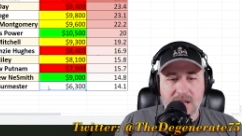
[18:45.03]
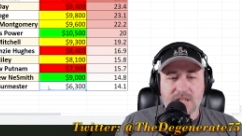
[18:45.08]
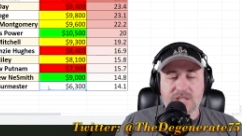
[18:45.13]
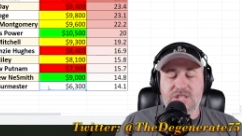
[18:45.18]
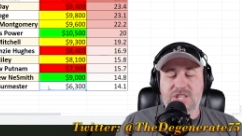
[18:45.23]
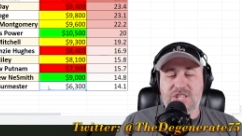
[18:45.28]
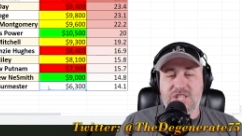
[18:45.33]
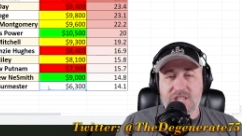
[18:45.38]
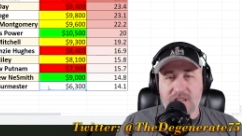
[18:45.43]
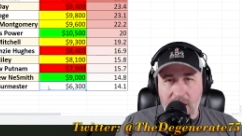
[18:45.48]

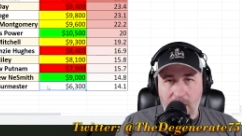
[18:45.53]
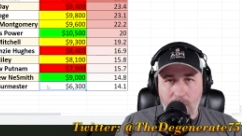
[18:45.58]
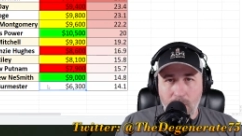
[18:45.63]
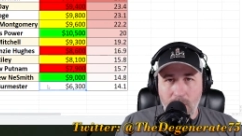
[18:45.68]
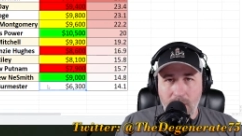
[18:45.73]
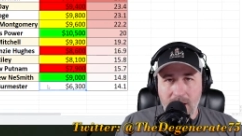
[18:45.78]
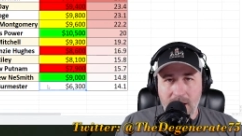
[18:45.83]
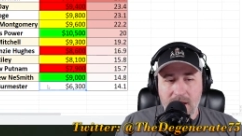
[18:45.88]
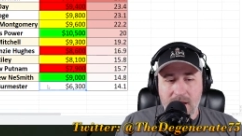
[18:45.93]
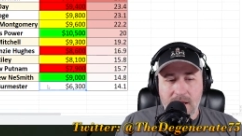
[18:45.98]

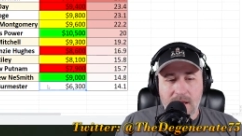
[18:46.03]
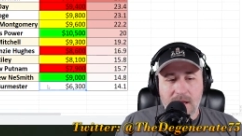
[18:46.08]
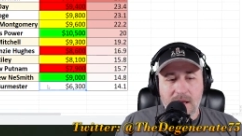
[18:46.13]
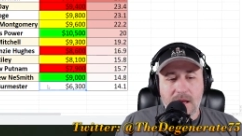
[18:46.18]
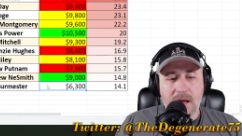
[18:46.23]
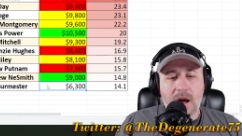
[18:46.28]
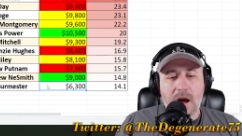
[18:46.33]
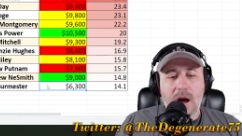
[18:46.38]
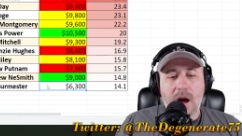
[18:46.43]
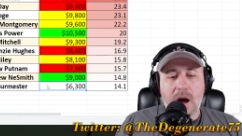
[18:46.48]
So
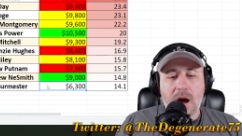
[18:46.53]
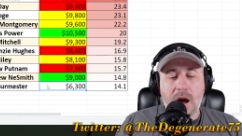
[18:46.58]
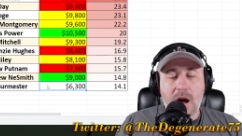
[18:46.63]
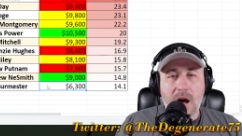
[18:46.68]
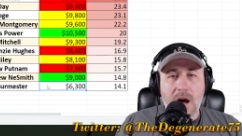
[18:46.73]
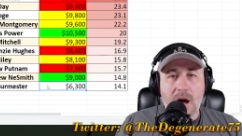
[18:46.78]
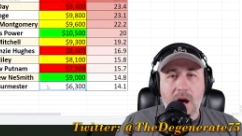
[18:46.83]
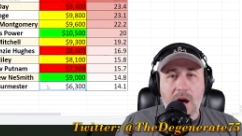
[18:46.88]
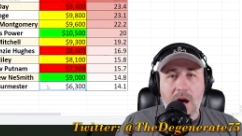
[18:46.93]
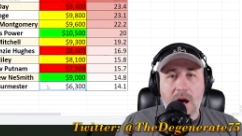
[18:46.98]

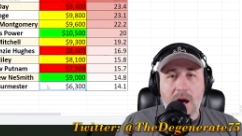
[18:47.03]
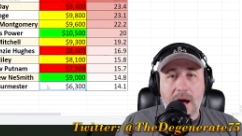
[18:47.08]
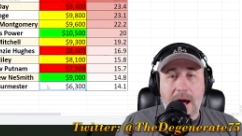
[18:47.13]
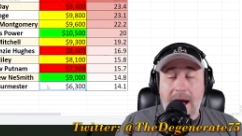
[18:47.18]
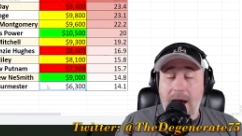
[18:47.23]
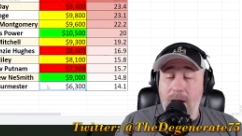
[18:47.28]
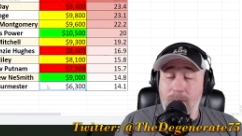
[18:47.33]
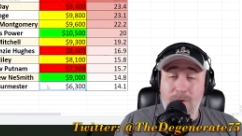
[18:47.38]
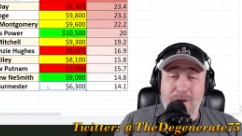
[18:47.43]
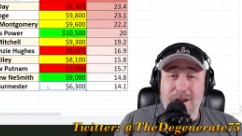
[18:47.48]
I
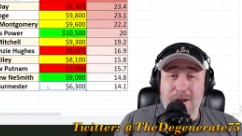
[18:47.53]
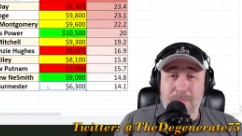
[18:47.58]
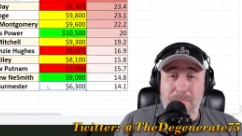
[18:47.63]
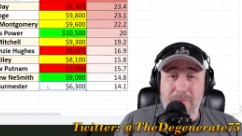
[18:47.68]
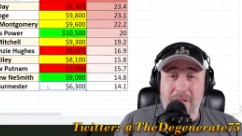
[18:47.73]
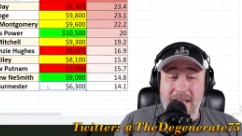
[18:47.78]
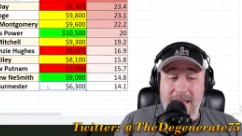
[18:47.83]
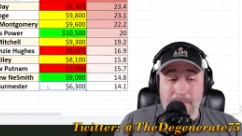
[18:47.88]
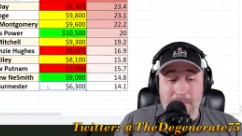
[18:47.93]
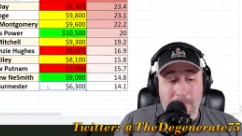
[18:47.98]
wanted to
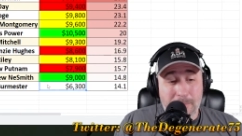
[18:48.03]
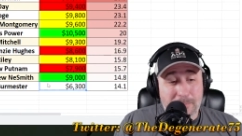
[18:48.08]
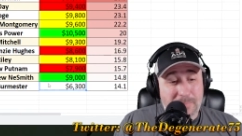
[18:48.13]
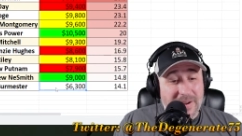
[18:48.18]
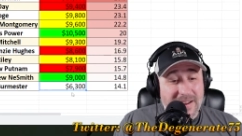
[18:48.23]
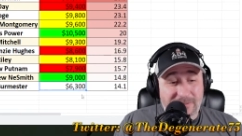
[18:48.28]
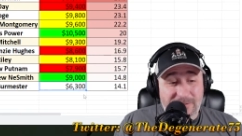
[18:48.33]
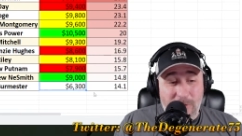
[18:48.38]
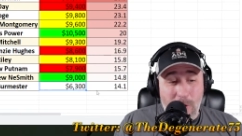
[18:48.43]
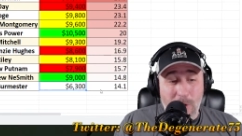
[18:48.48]
play him.
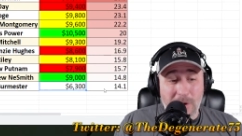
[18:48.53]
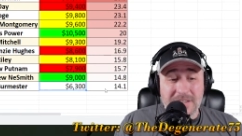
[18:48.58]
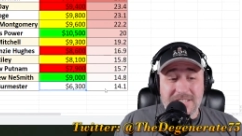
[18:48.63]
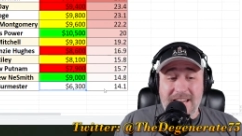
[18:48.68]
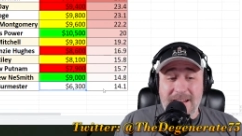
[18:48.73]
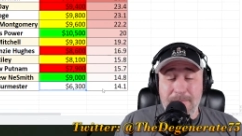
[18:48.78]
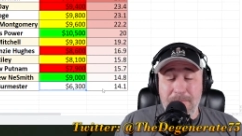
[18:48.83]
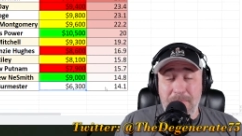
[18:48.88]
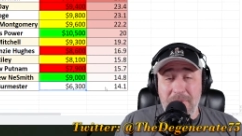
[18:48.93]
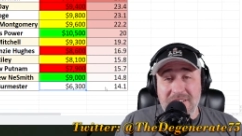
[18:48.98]
But at
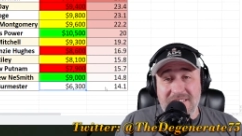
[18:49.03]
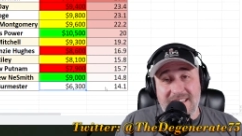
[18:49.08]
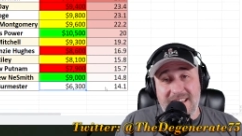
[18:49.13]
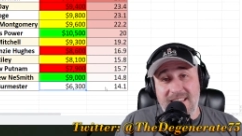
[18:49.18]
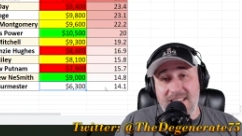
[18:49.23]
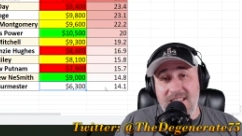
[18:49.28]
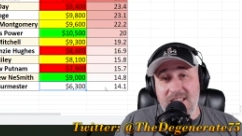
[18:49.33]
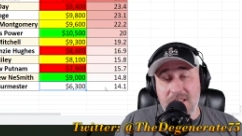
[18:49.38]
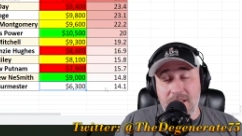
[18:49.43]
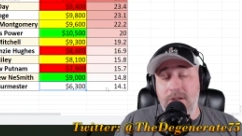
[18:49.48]

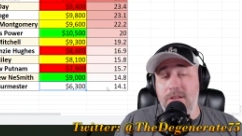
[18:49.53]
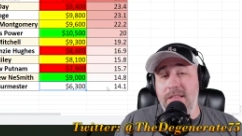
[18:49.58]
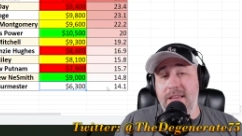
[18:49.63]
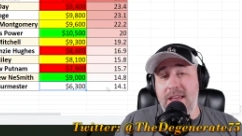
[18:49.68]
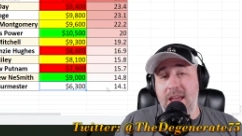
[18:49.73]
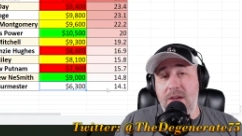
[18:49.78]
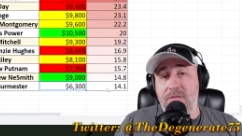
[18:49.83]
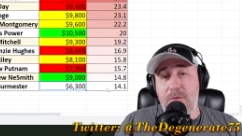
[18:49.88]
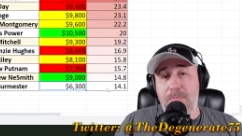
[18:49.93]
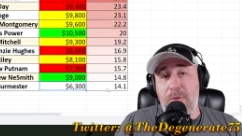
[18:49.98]
14%,
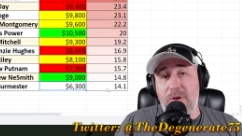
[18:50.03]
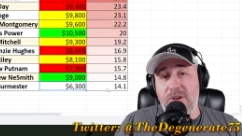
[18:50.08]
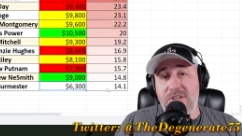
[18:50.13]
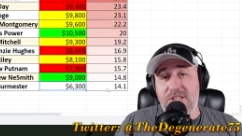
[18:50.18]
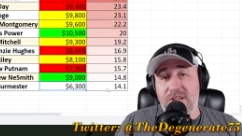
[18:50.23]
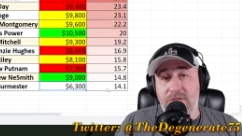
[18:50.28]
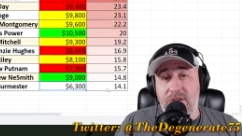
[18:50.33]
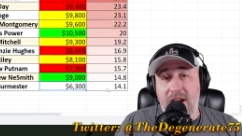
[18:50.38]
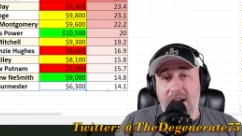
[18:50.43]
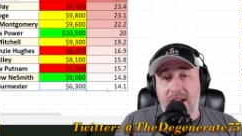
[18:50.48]
literally every
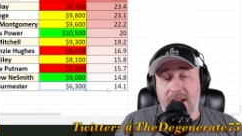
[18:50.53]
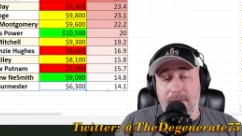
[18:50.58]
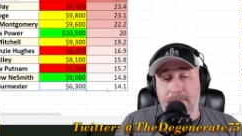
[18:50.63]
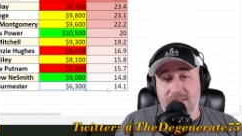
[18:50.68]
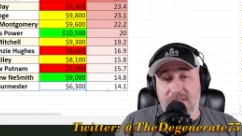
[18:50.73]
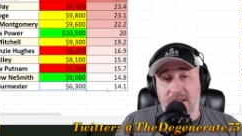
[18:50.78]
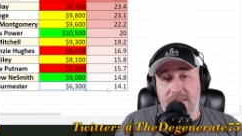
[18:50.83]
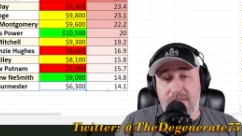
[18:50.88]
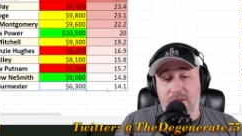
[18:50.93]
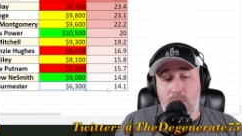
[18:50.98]
person around him
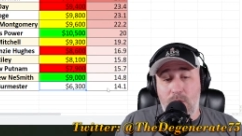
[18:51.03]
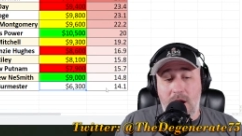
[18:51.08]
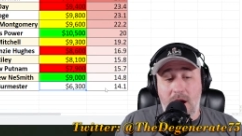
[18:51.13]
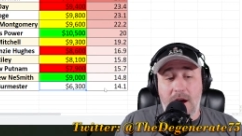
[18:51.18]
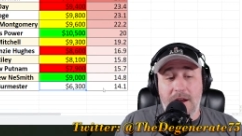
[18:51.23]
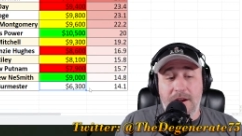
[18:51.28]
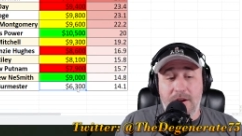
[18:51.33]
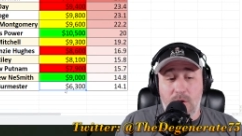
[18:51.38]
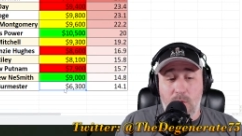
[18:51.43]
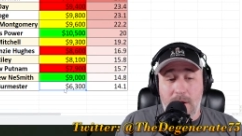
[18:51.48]
is under
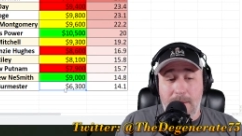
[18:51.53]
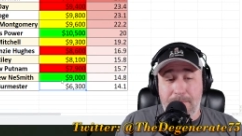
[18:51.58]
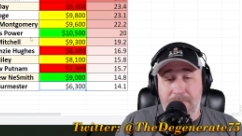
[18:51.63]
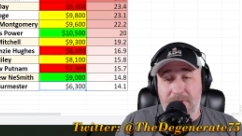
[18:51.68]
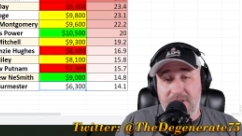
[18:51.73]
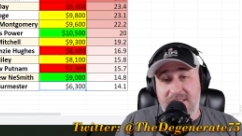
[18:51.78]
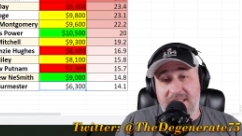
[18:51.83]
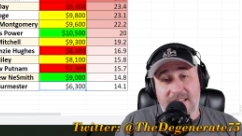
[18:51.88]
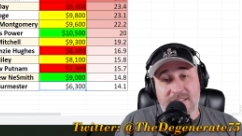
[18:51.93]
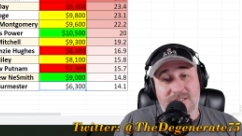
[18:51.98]

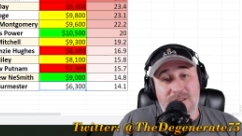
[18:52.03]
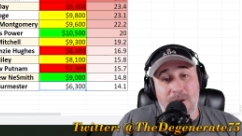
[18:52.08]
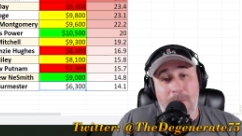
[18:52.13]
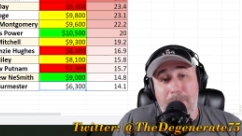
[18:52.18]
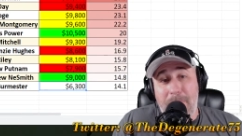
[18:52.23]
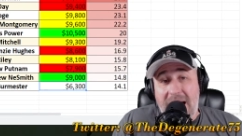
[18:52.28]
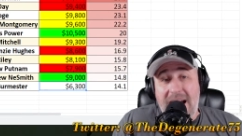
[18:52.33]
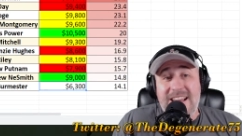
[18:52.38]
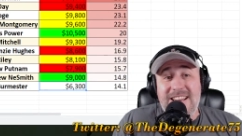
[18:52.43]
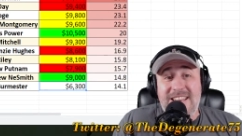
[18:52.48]
1%. So
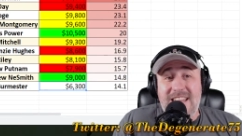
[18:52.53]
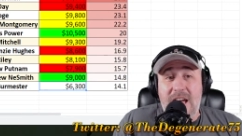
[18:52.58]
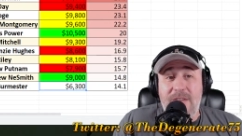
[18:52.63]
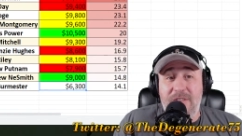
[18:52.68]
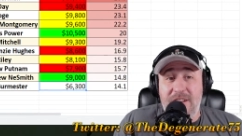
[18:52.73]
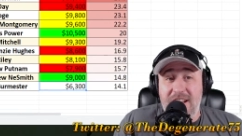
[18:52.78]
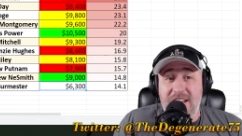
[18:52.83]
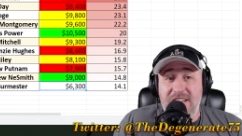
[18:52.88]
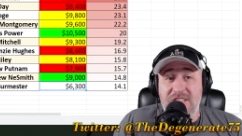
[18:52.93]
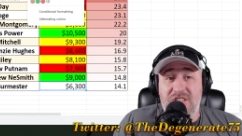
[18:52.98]
by
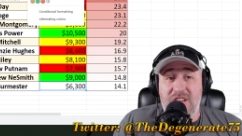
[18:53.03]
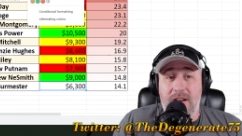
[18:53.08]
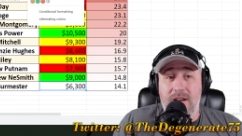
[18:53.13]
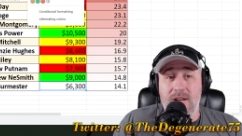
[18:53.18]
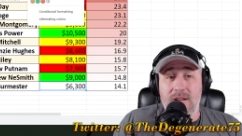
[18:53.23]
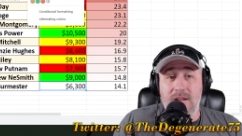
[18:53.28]
definition,